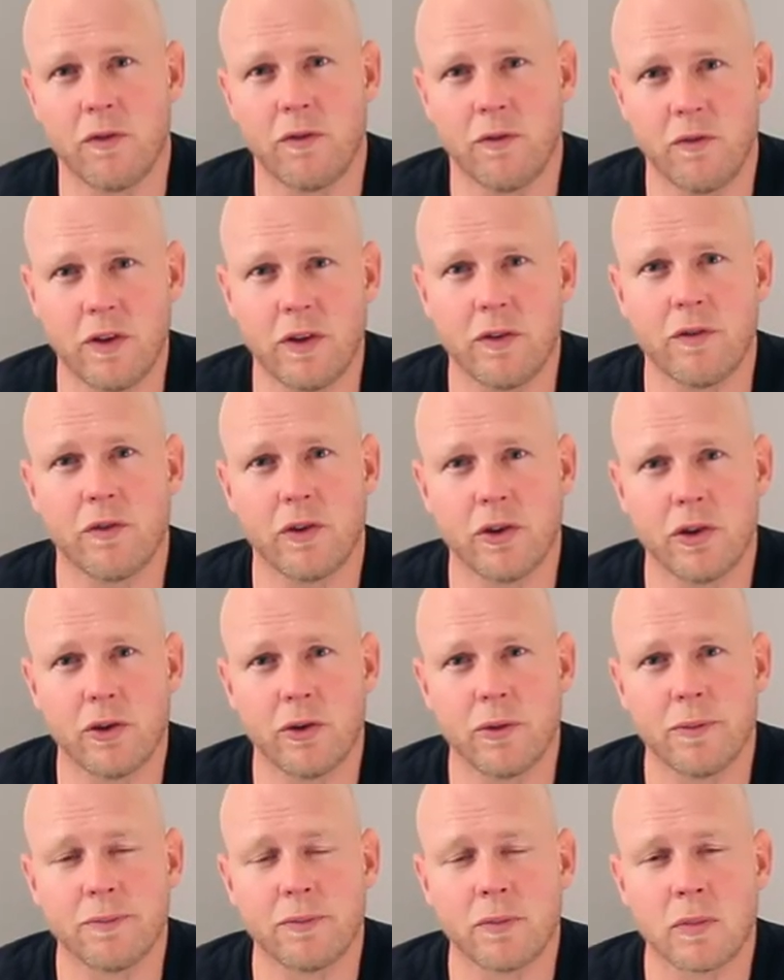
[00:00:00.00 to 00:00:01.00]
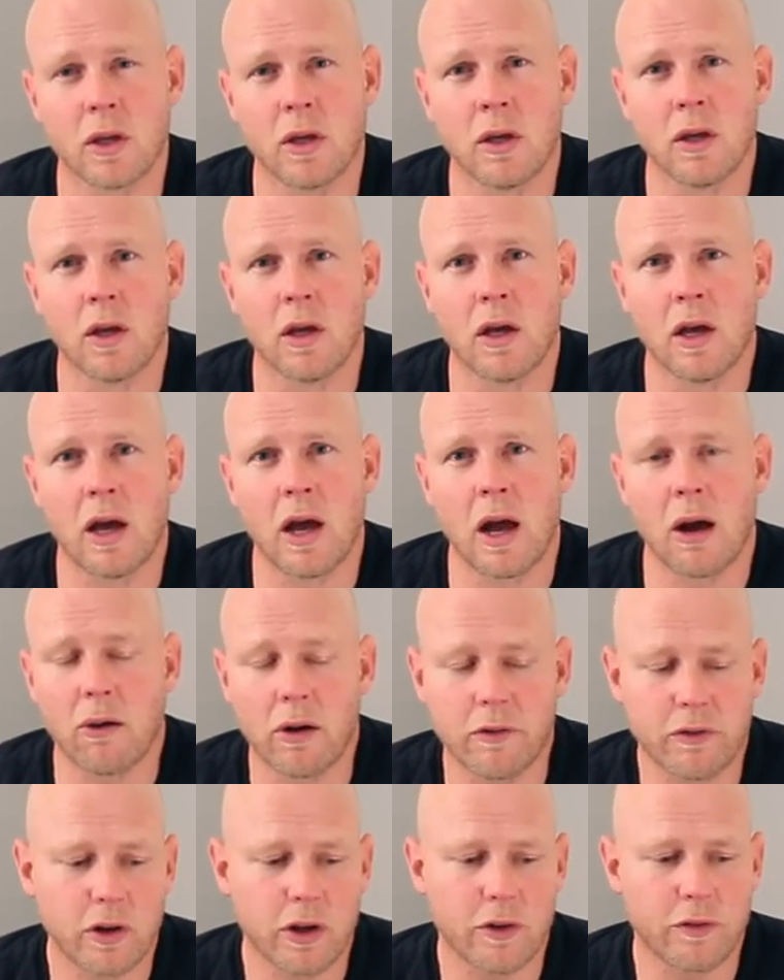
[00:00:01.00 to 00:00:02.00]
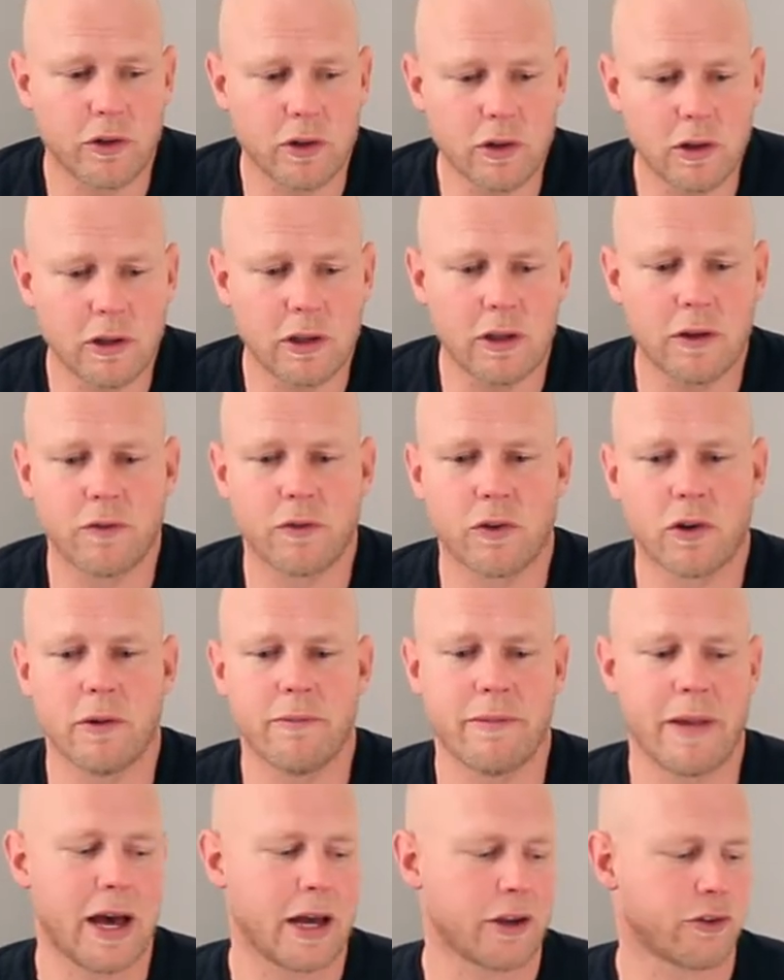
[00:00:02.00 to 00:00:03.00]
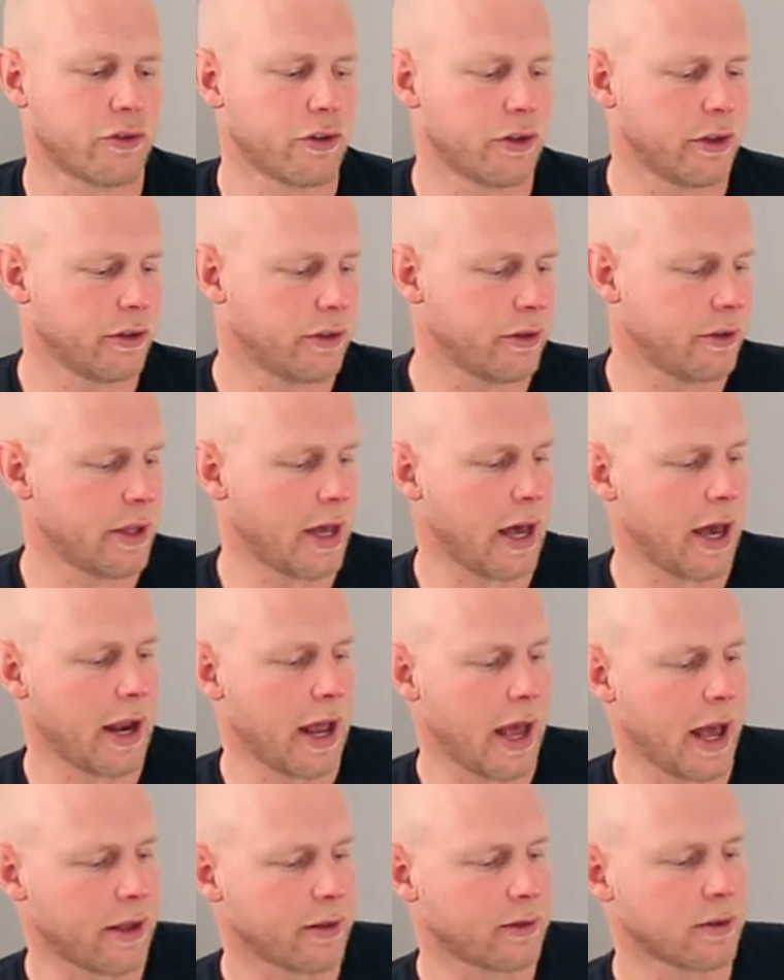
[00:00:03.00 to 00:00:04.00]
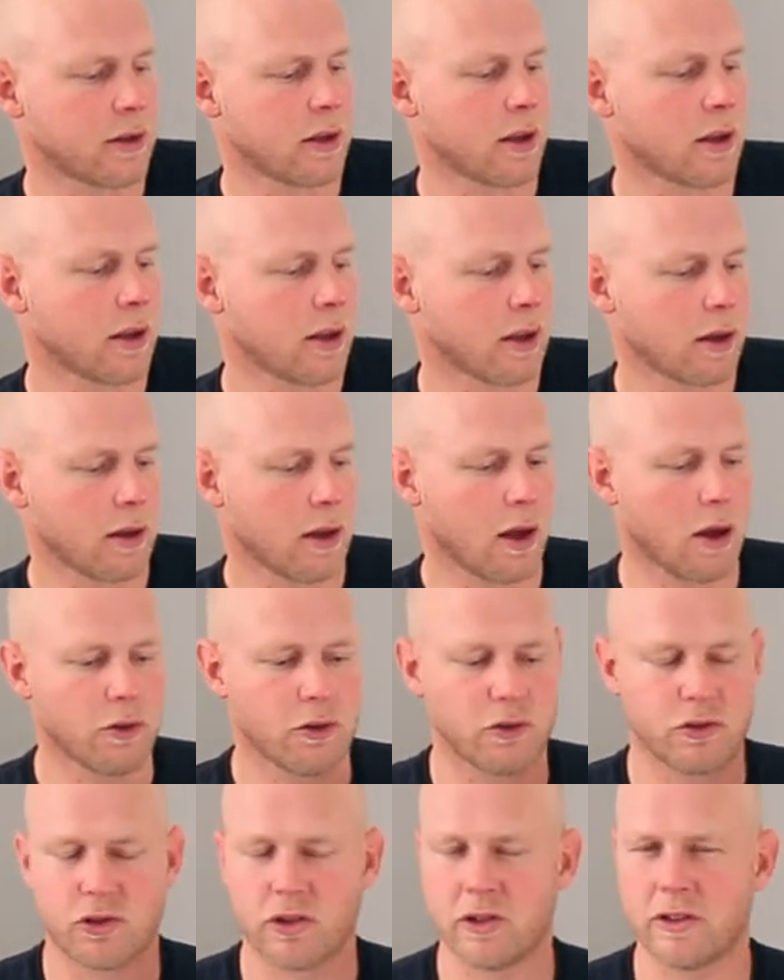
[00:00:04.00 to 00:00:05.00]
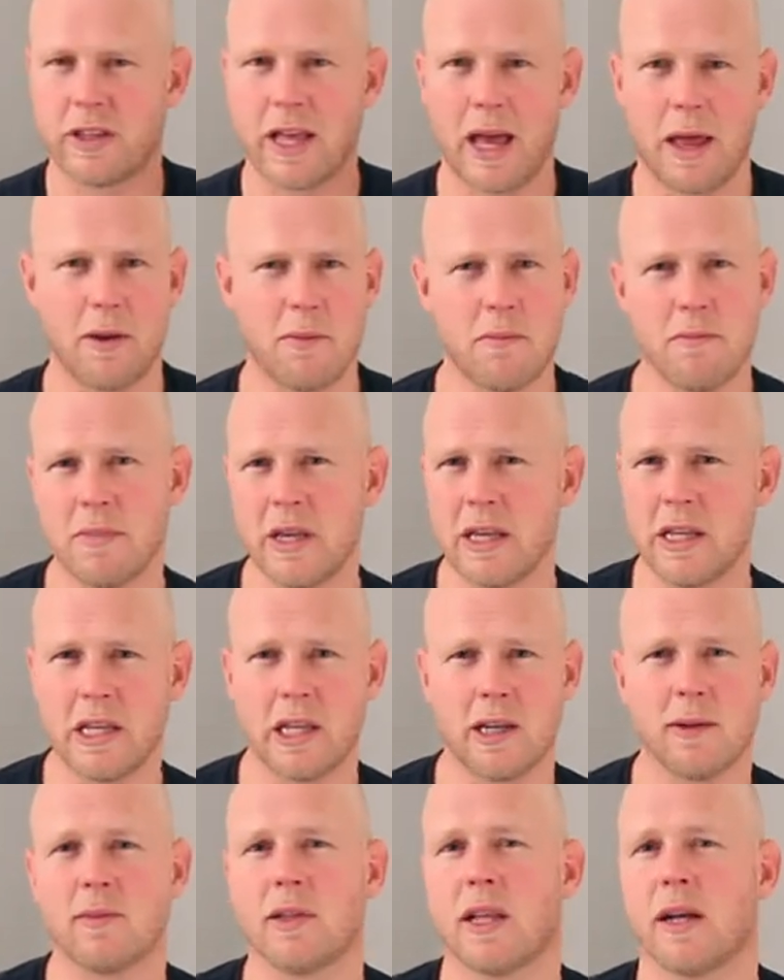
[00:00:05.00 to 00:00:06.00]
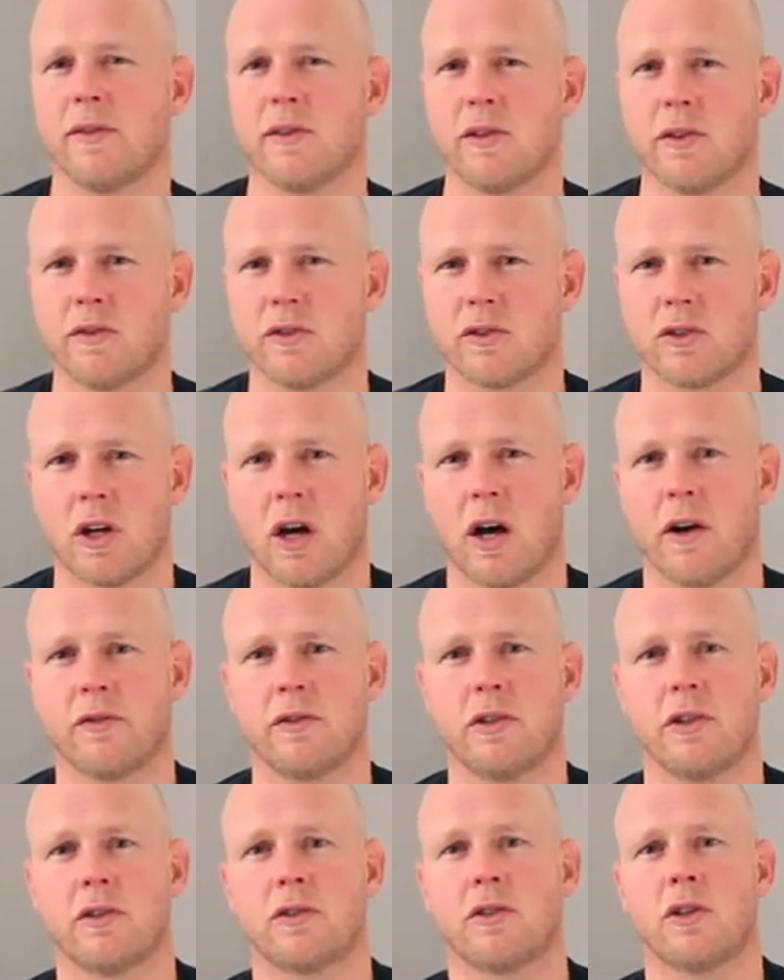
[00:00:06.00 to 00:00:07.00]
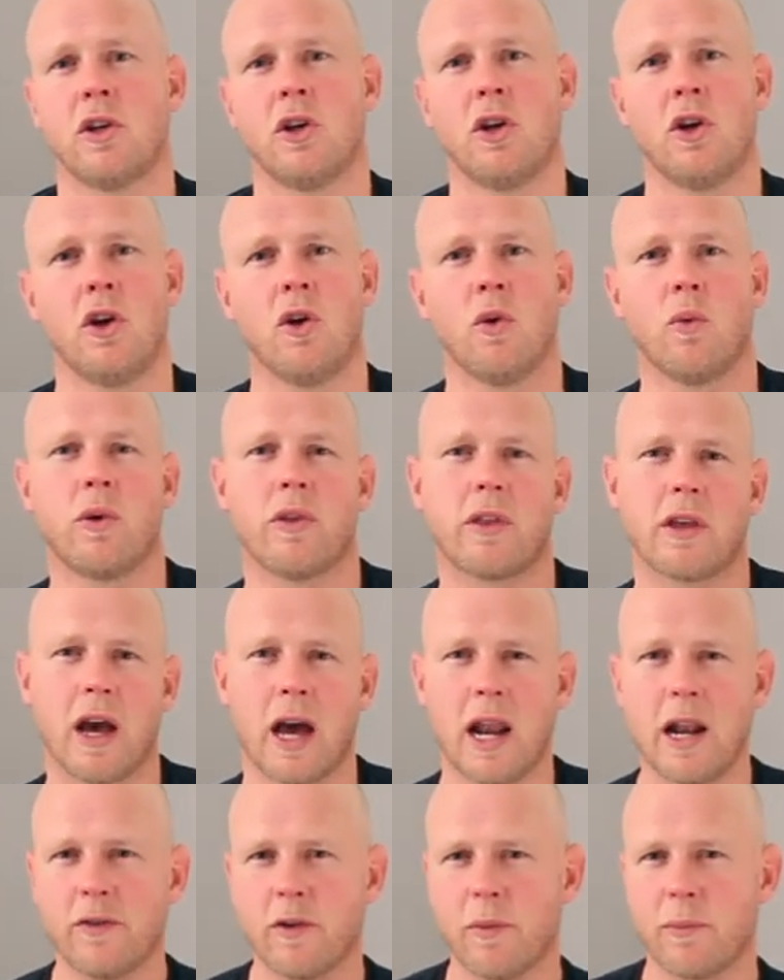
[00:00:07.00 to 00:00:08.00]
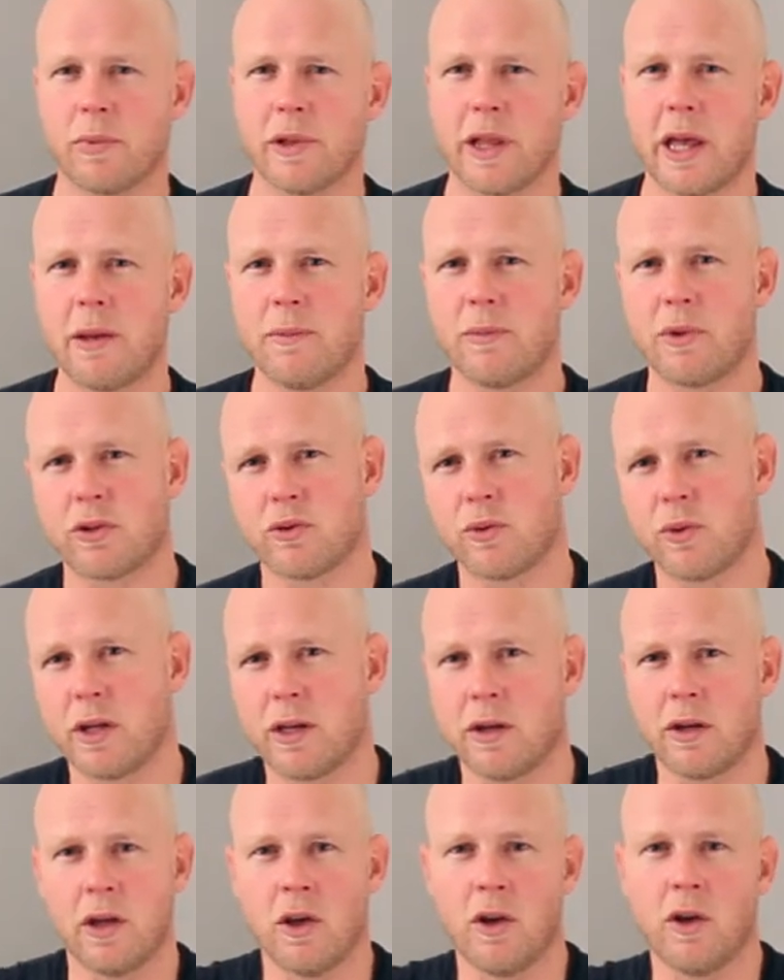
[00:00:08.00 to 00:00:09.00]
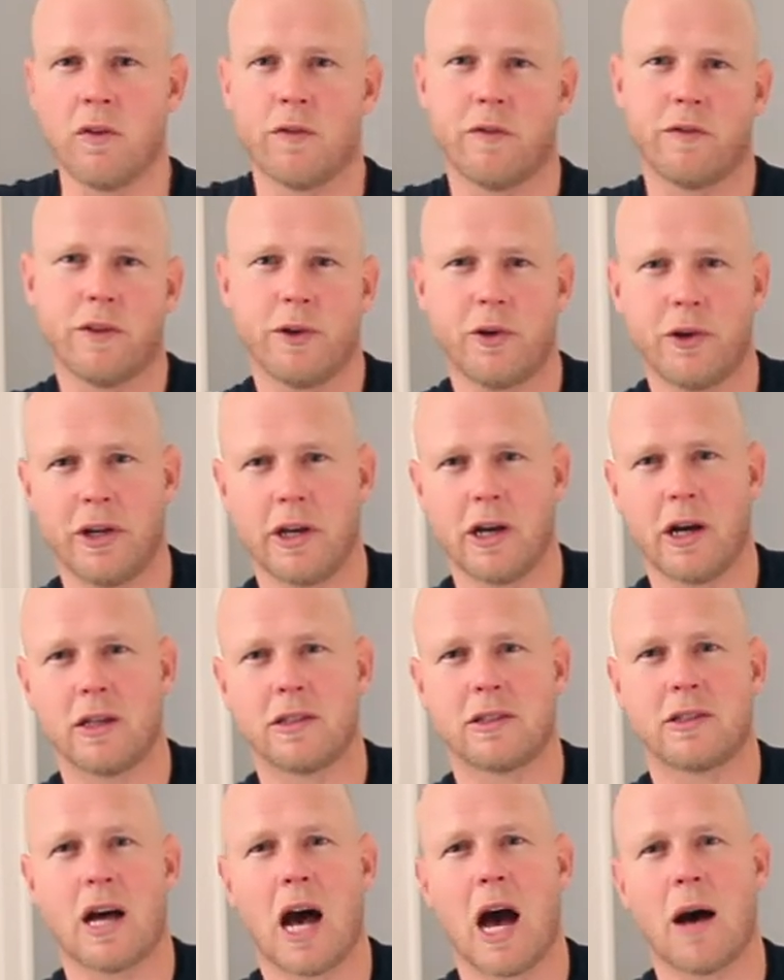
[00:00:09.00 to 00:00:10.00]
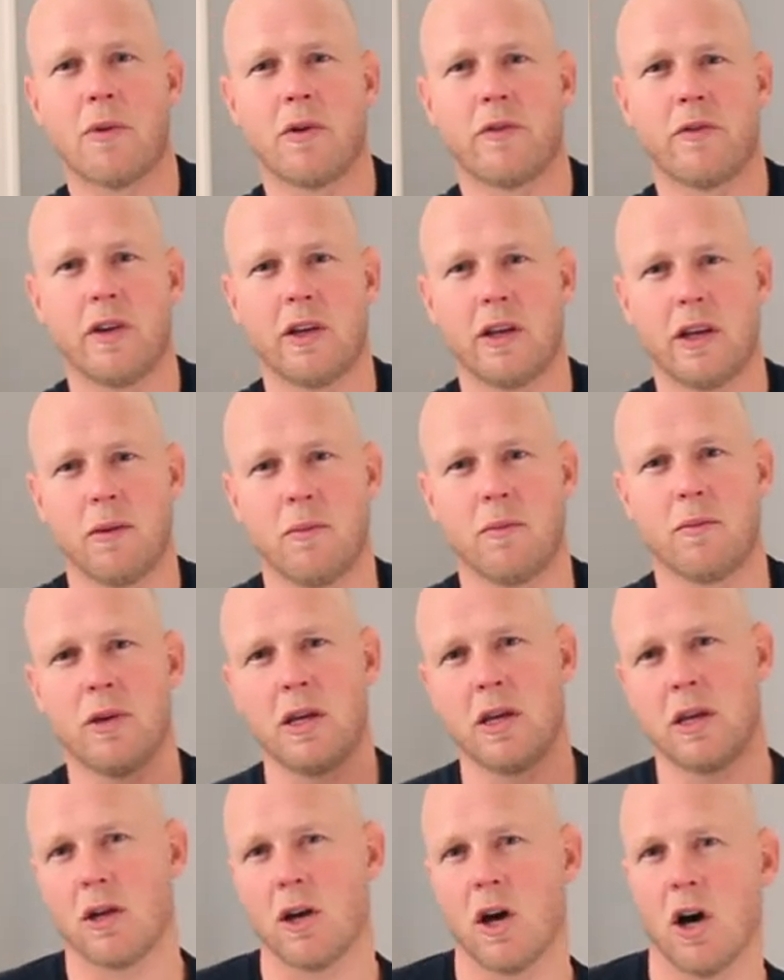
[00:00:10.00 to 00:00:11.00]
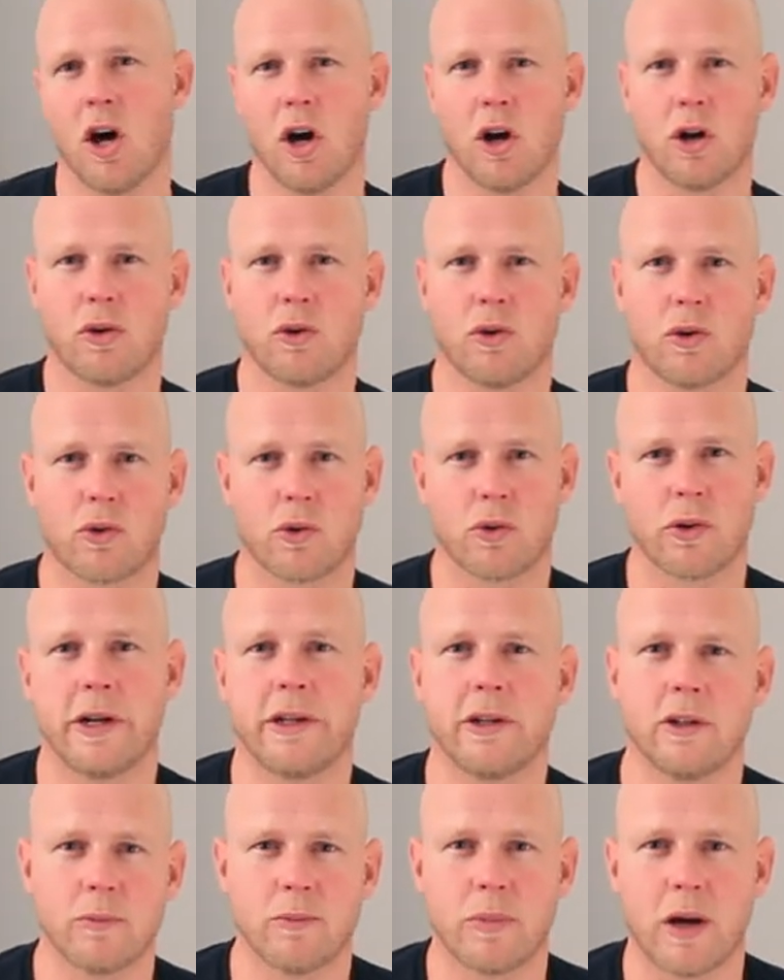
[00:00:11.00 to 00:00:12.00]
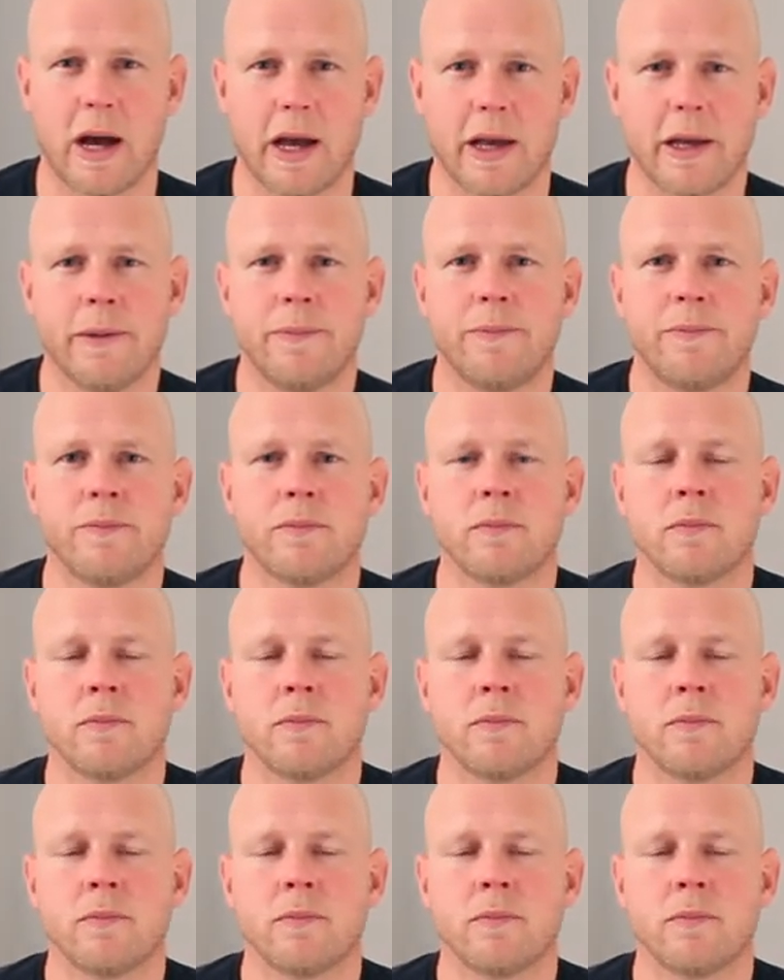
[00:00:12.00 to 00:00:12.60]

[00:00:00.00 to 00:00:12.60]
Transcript: fit for you. However, if you're looking for a mattress that has just that medium level of softness, with kind of a blend between floating on top of it and being hugged or cradled by it.